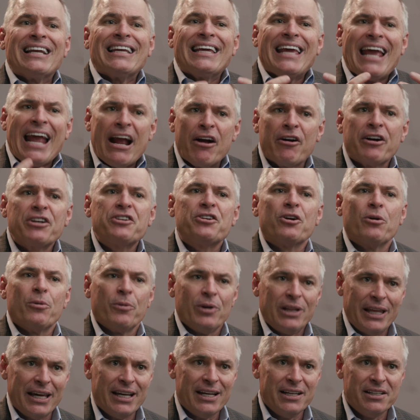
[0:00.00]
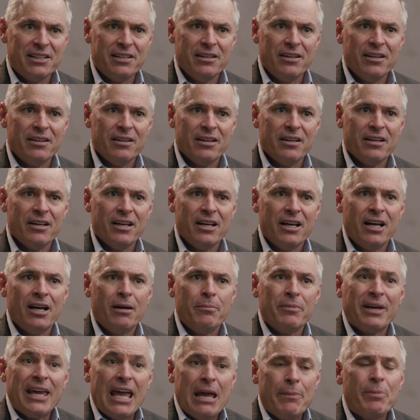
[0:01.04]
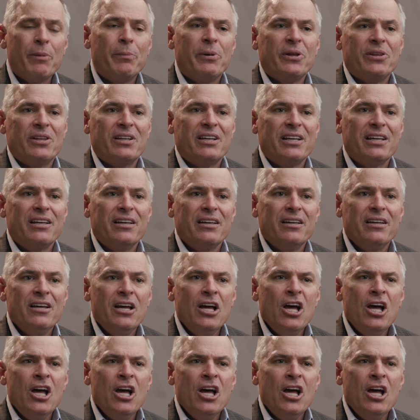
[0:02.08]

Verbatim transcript: and character related um, capability.